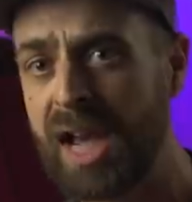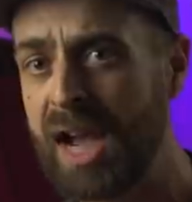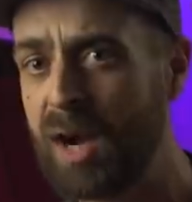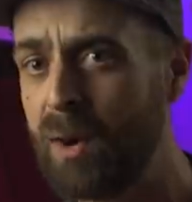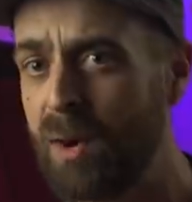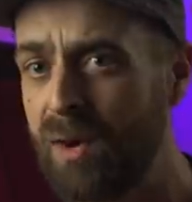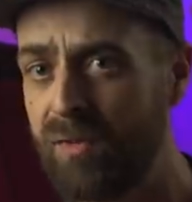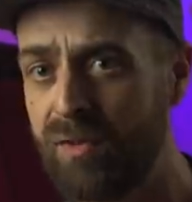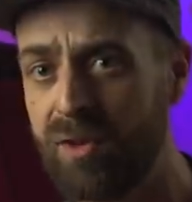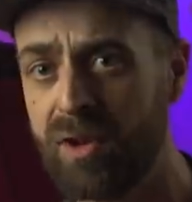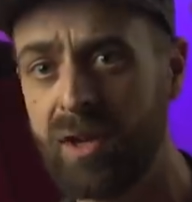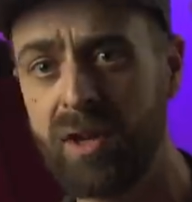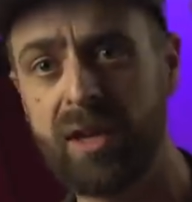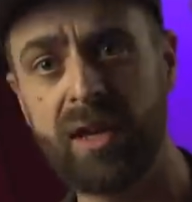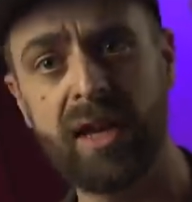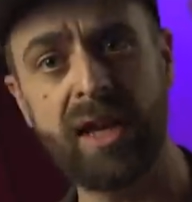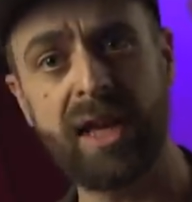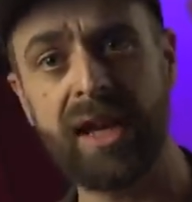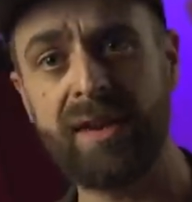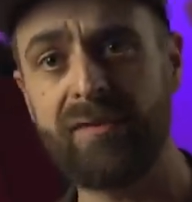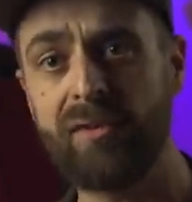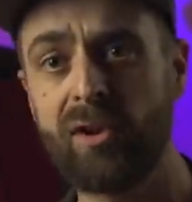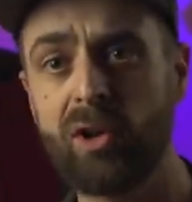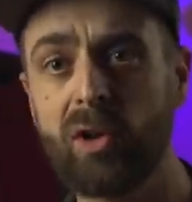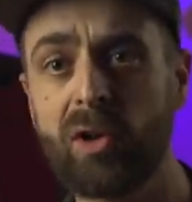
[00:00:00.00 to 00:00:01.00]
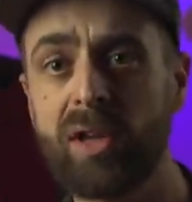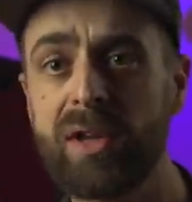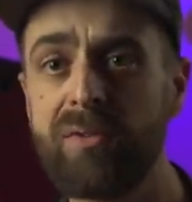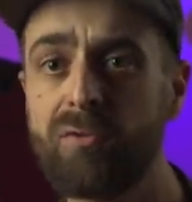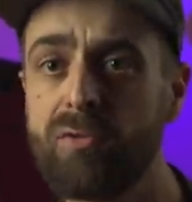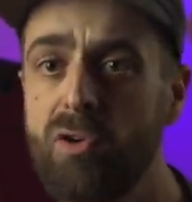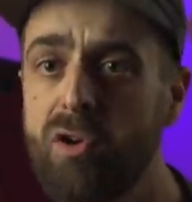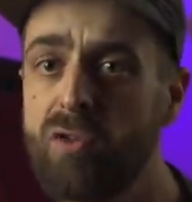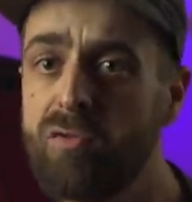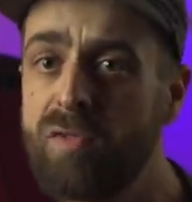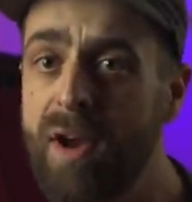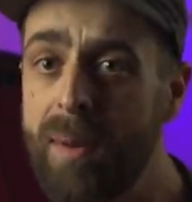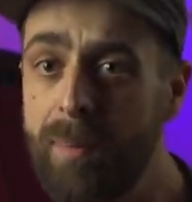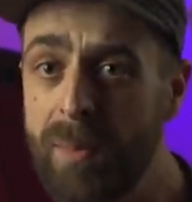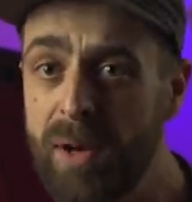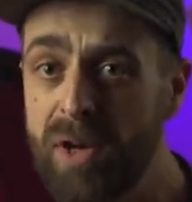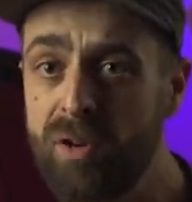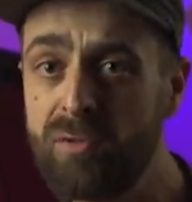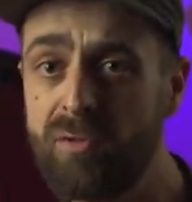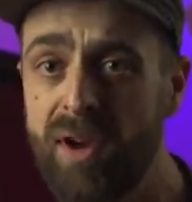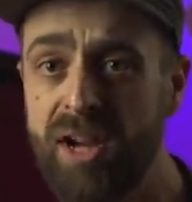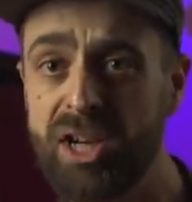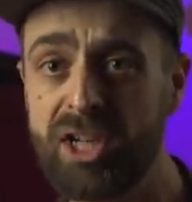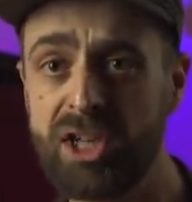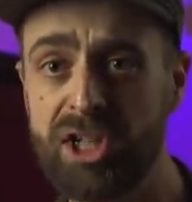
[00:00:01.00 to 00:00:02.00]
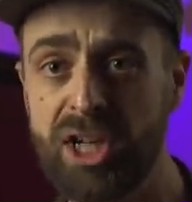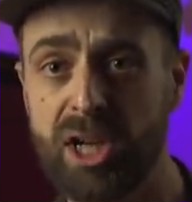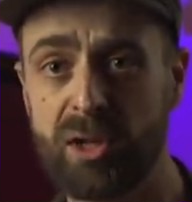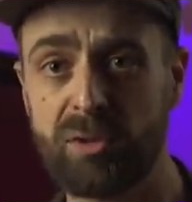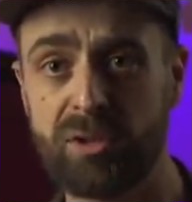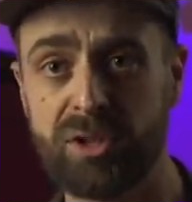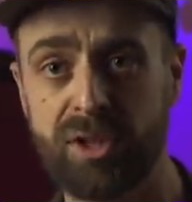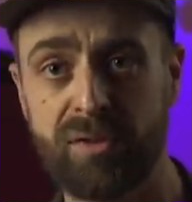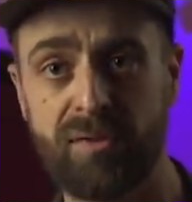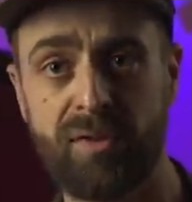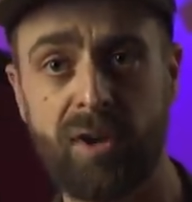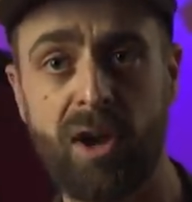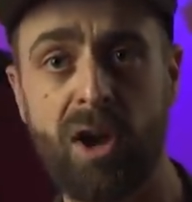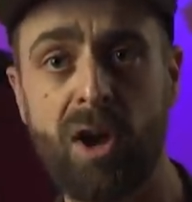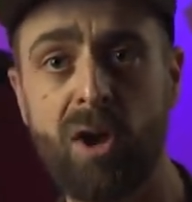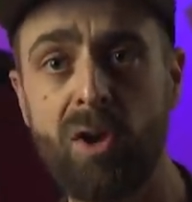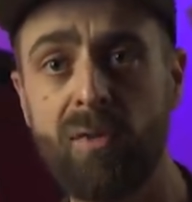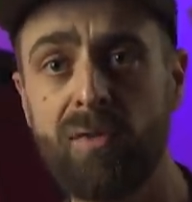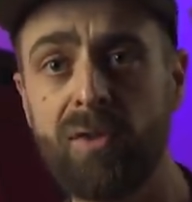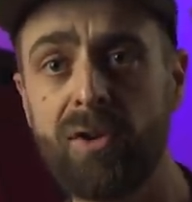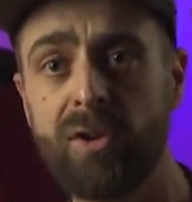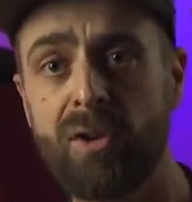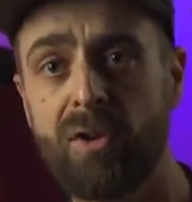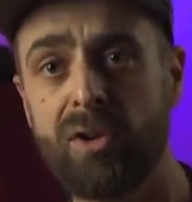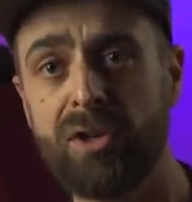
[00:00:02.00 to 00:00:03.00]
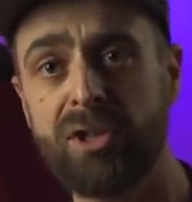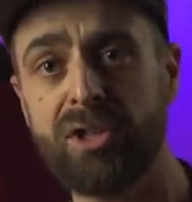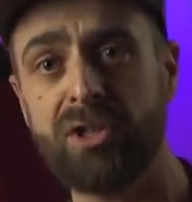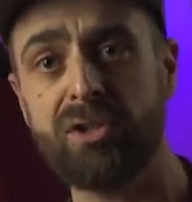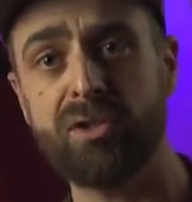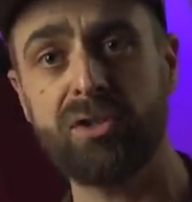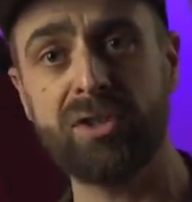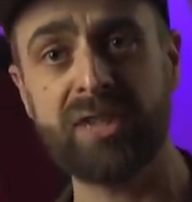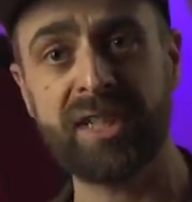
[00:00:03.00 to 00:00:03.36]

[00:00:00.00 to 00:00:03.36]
However, if you're looking for a rapid erect shelter for overnighters or